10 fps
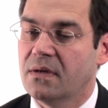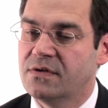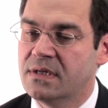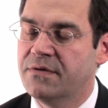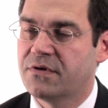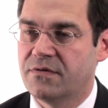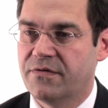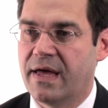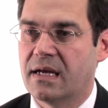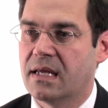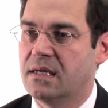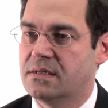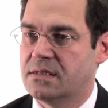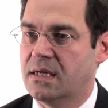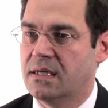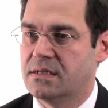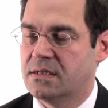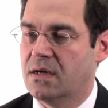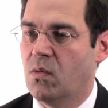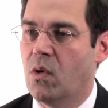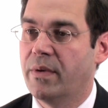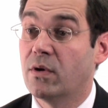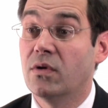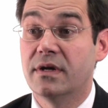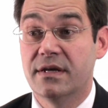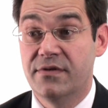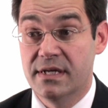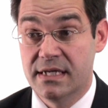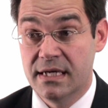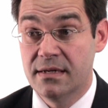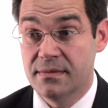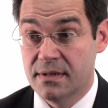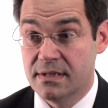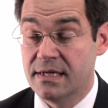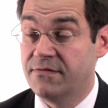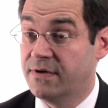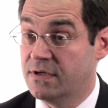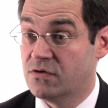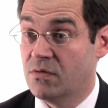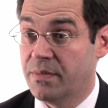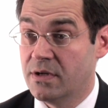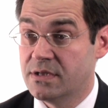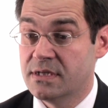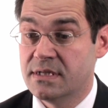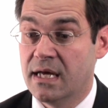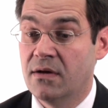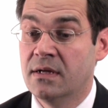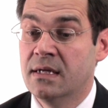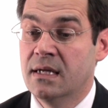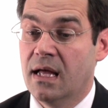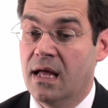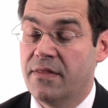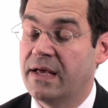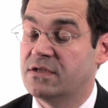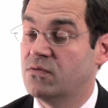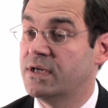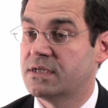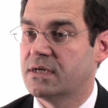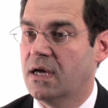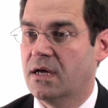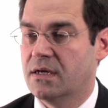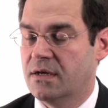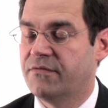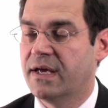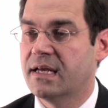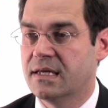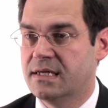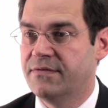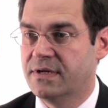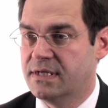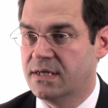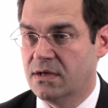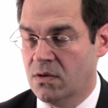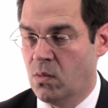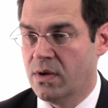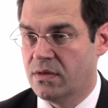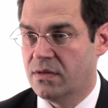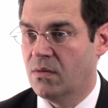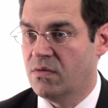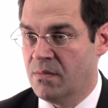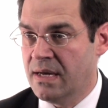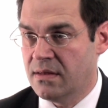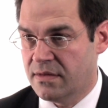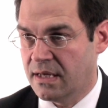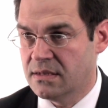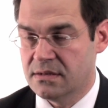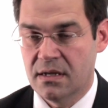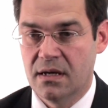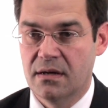significant of that is what we call a DVT, deep venous thrombosis. Now, there's a risk of getting a DVT with many things.